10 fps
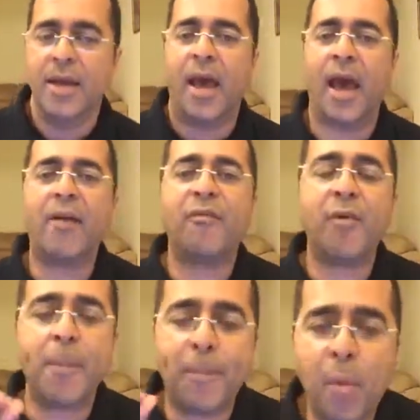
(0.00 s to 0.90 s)

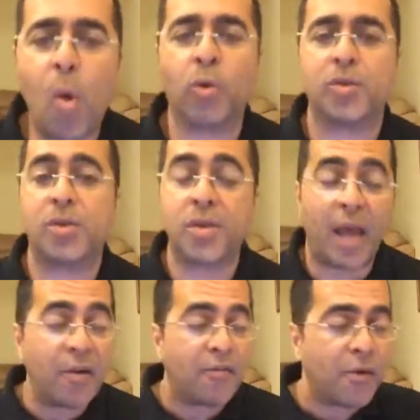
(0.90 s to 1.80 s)
every post,
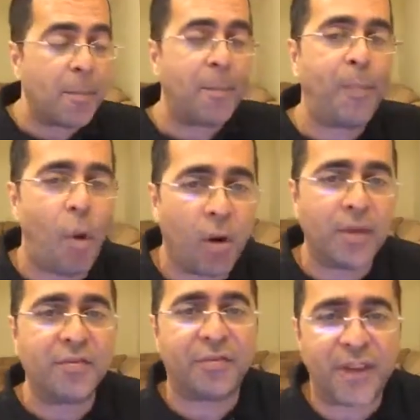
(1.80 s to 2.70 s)
every
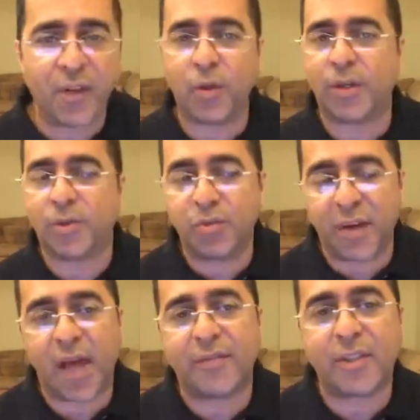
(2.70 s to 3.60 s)
porn video that
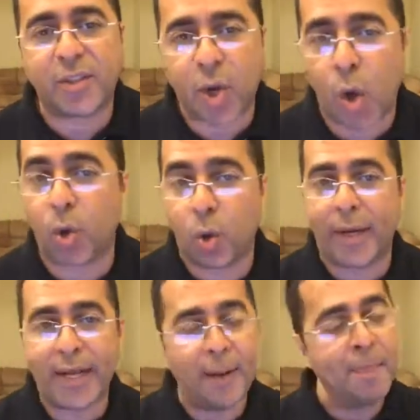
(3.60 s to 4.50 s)
you've ever
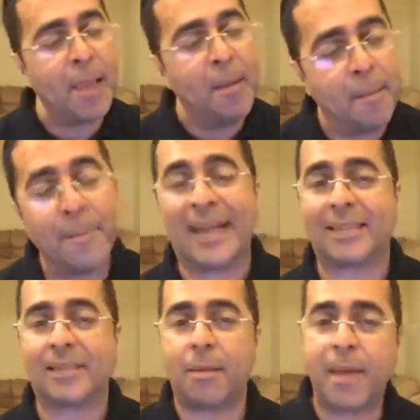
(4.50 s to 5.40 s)
downloaded,
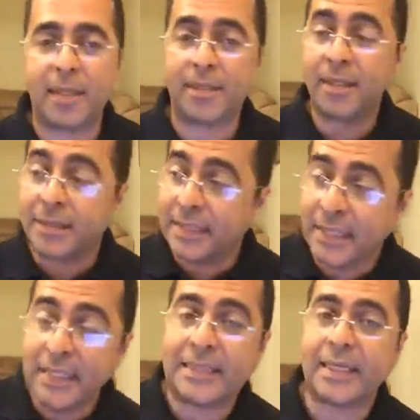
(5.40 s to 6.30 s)
masturbated,
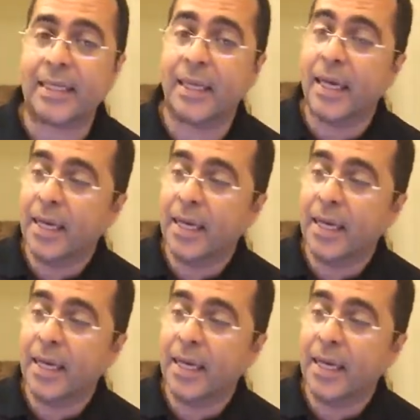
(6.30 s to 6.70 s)
deleted,